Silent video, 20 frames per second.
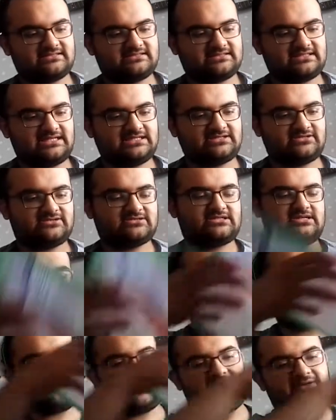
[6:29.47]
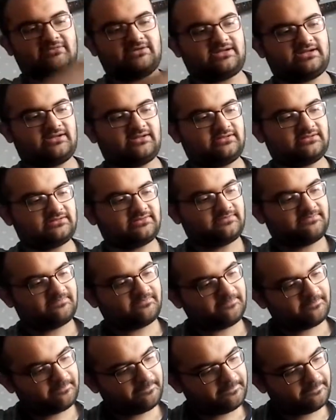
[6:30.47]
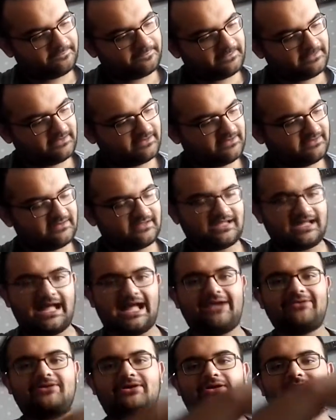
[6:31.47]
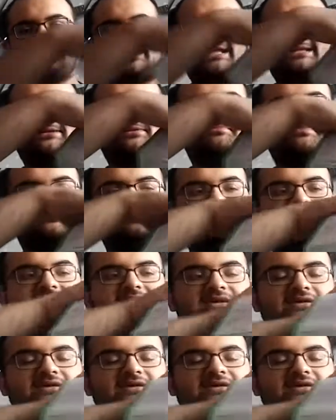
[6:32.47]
Detoxing from Alcohol. Alcohol and your body.